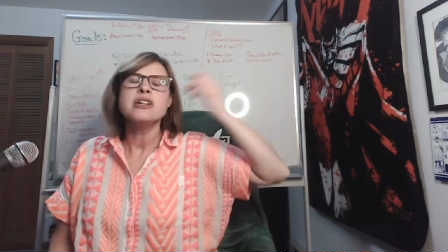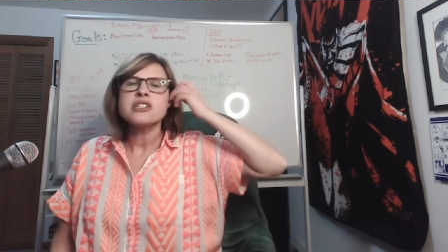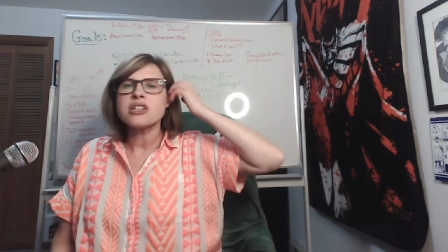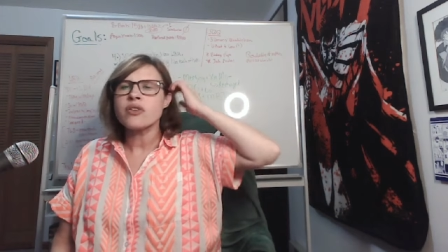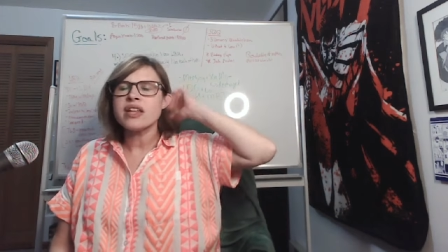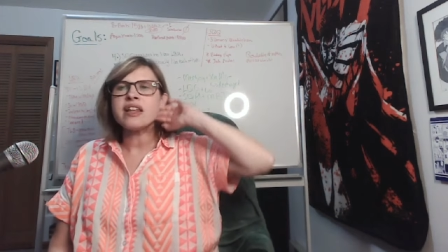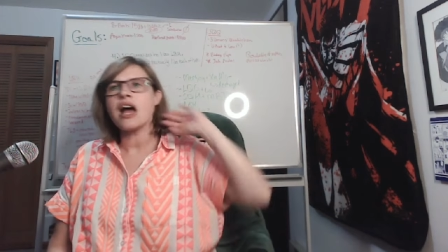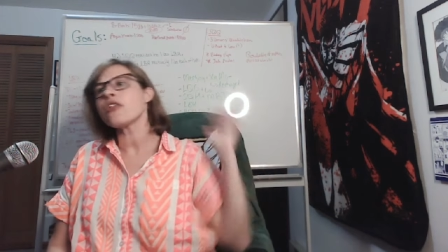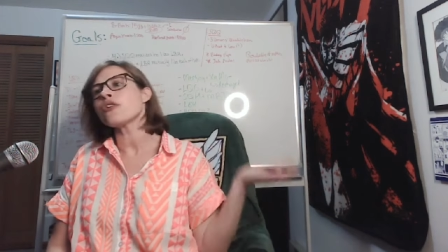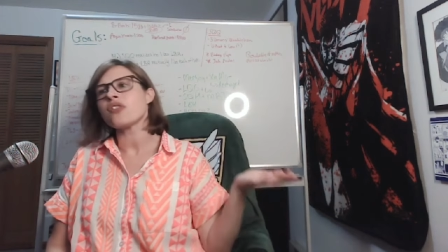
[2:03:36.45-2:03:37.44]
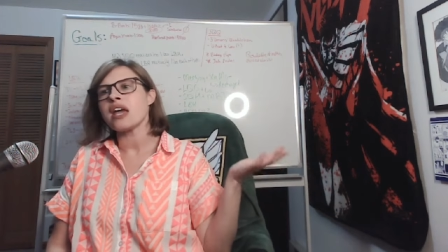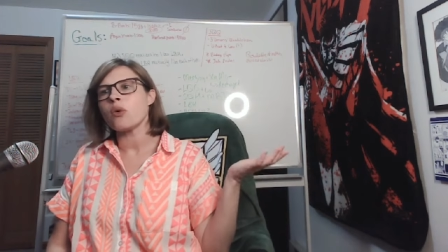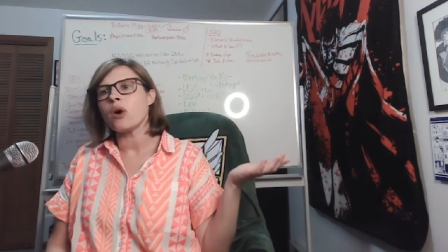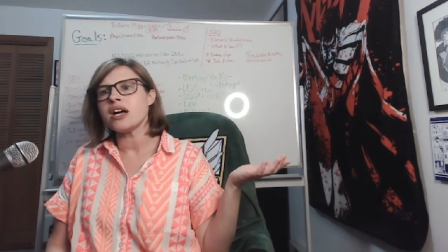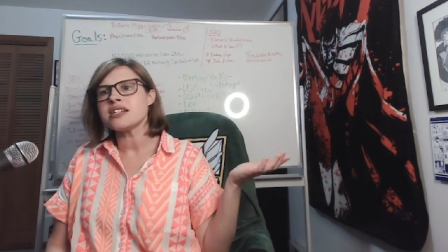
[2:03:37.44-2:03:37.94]
So then the other thing
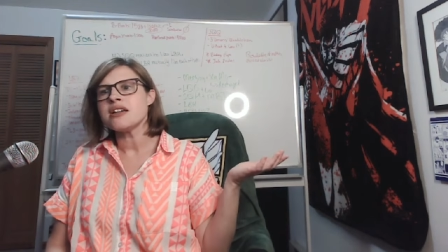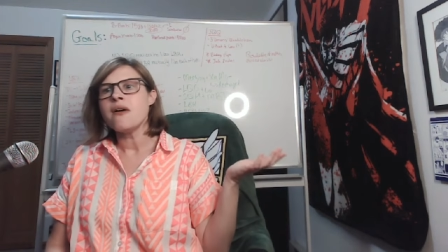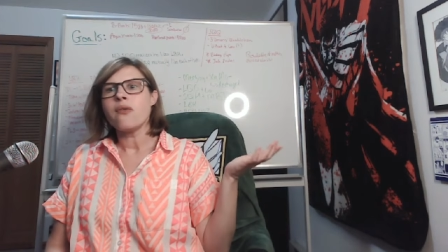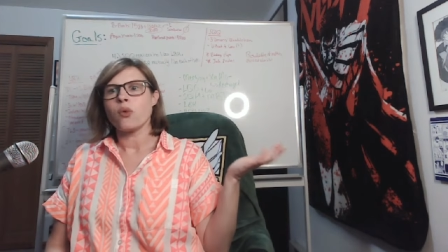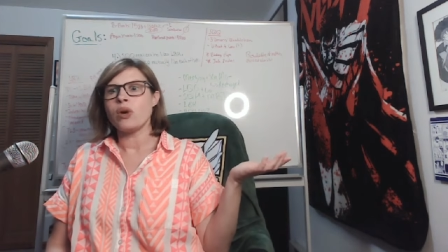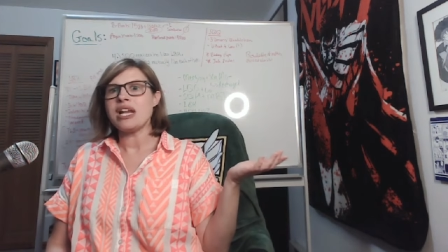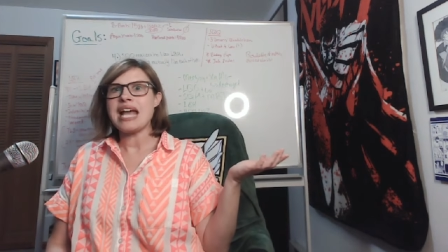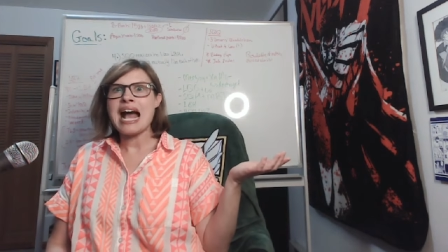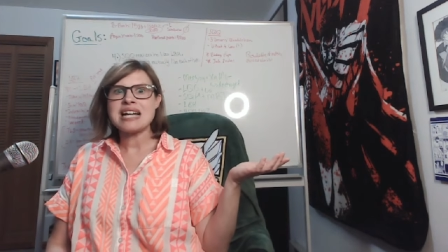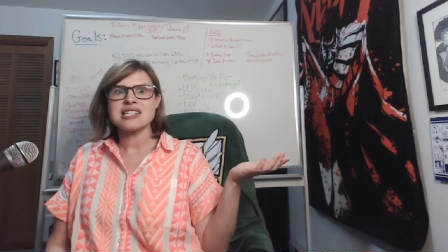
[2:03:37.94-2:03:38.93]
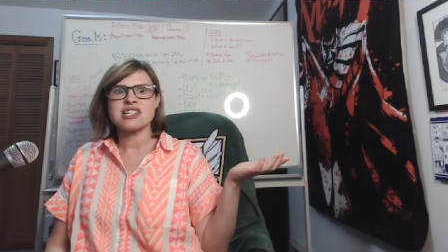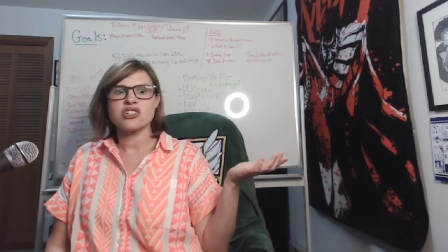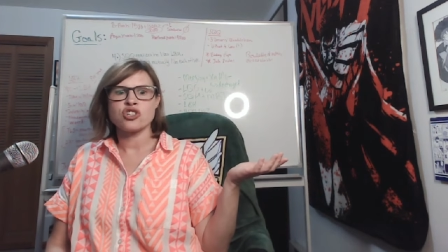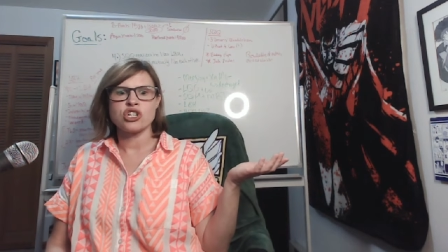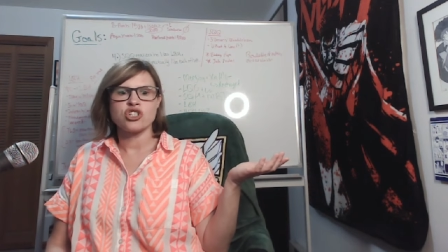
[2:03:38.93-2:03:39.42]
was when he
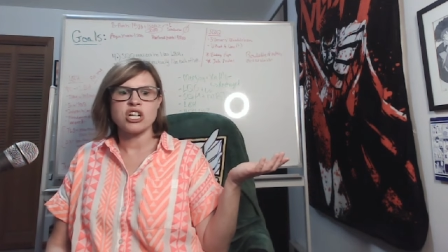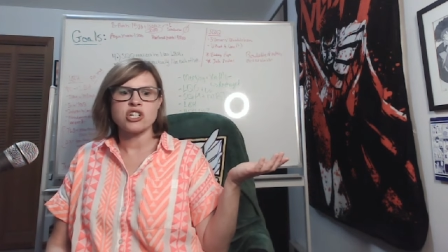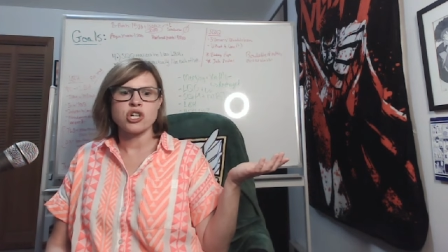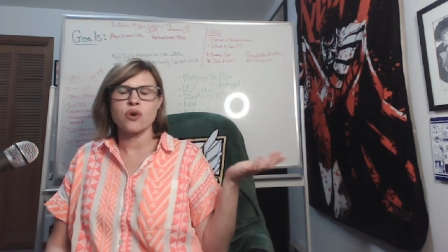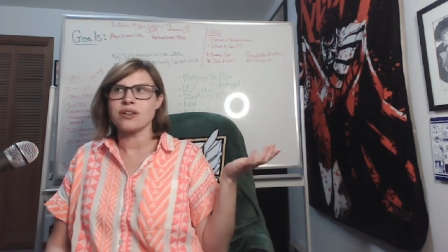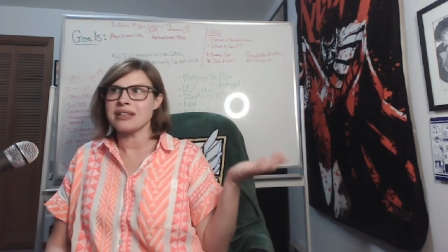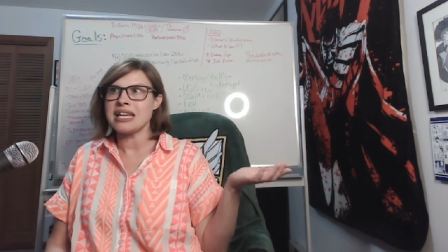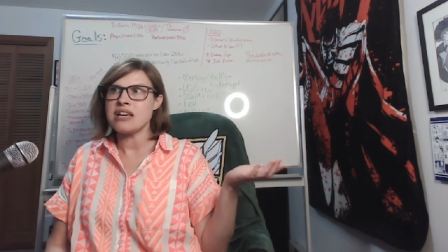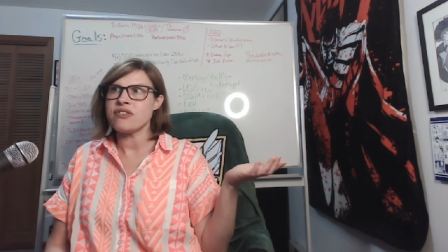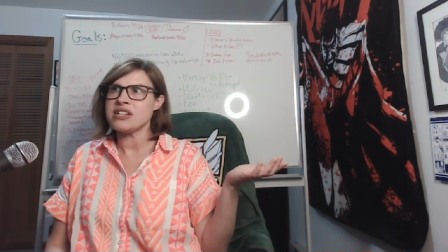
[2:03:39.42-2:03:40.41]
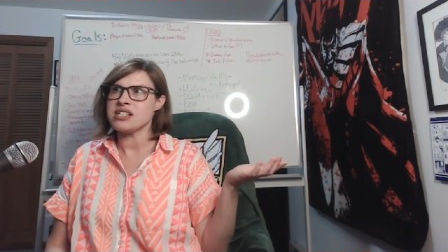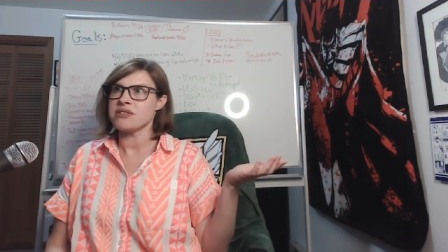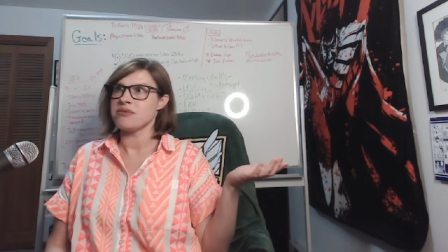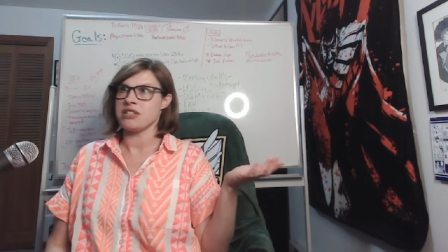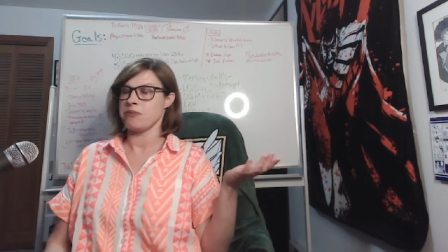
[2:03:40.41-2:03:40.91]
asks Shen Qingqiu to leave his
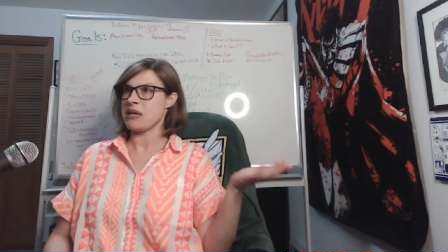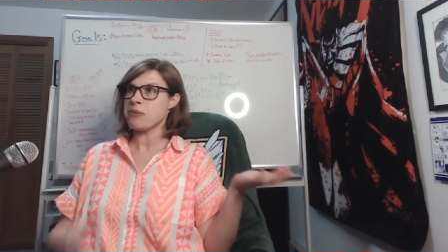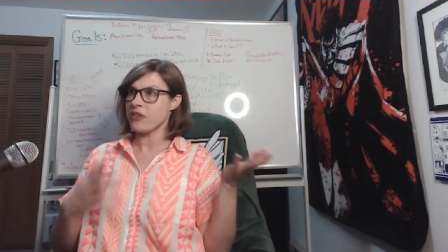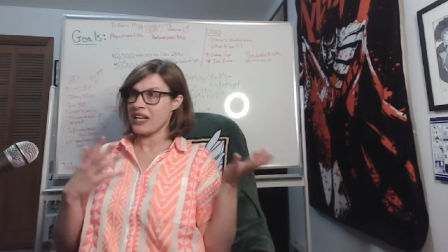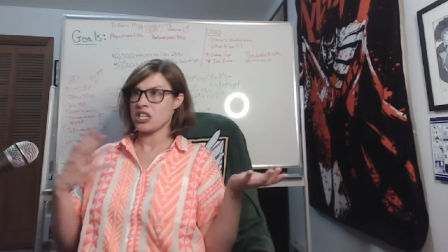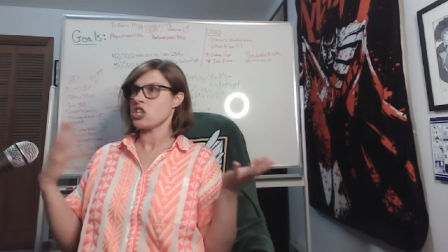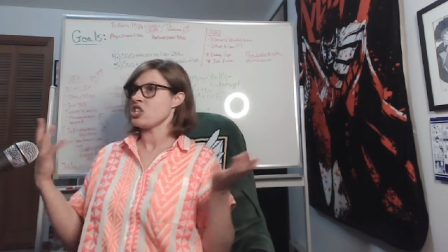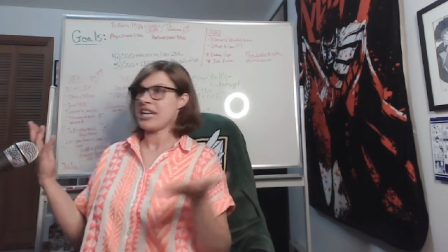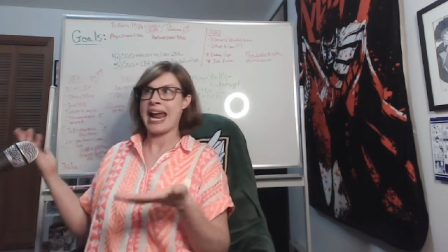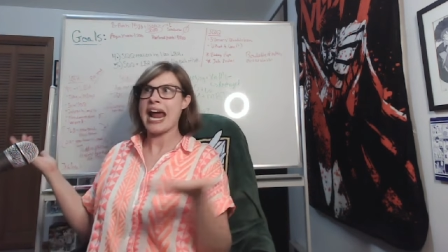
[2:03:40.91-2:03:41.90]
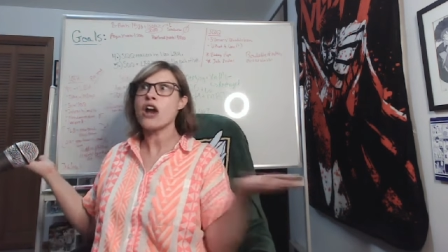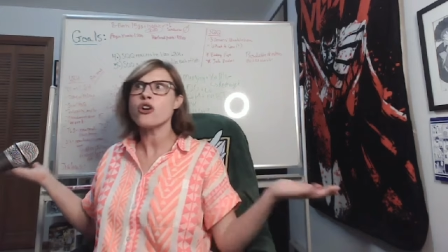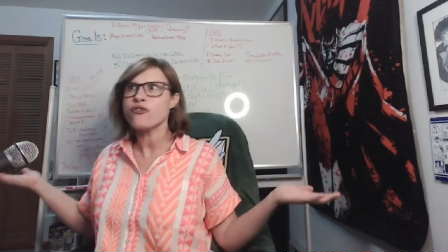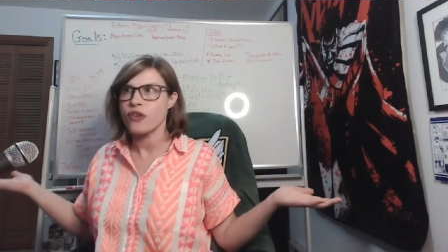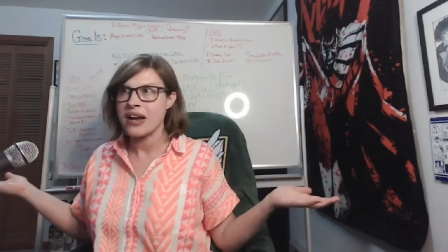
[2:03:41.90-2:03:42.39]
the people that
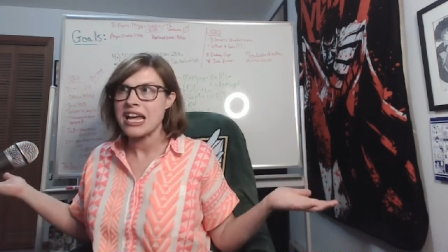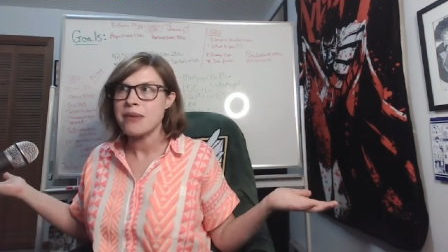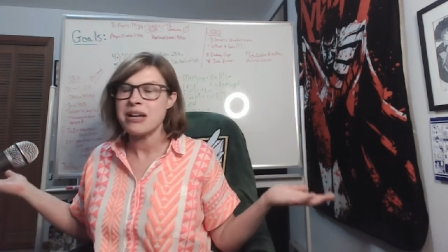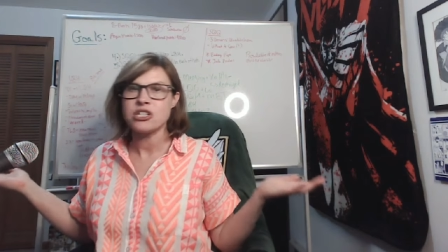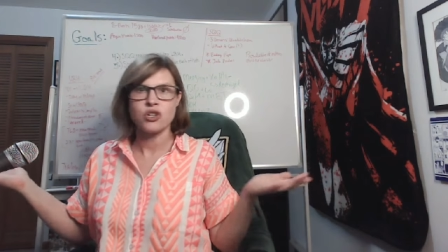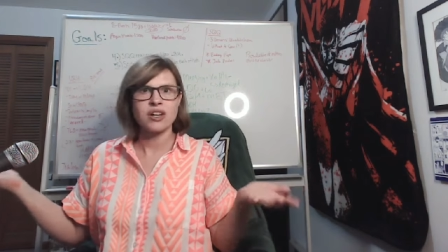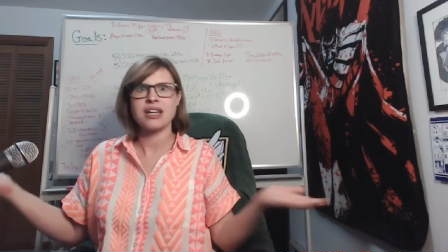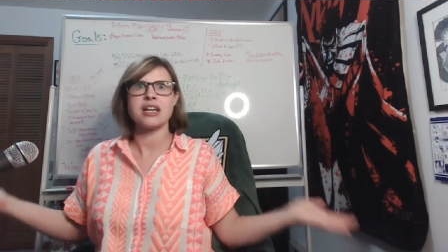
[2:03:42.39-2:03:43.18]
cared for him and took